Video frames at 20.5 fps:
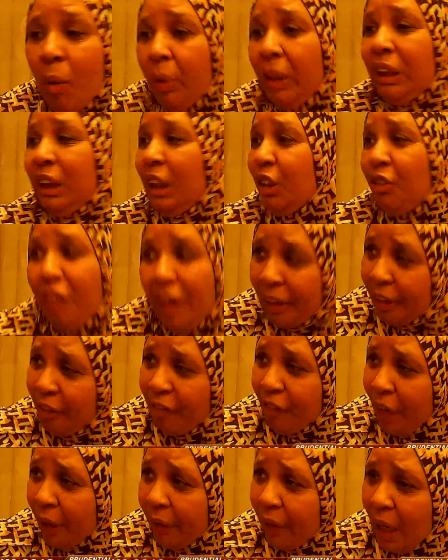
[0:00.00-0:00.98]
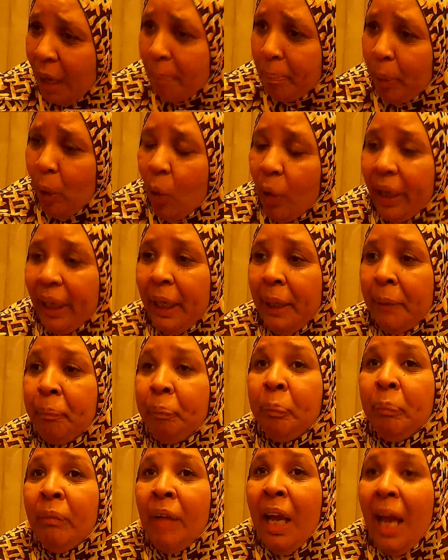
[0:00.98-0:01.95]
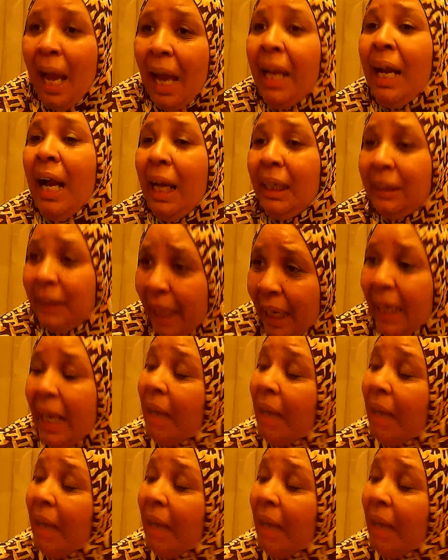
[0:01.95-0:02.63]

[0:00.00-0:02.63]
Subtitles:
which is very, very important. And I take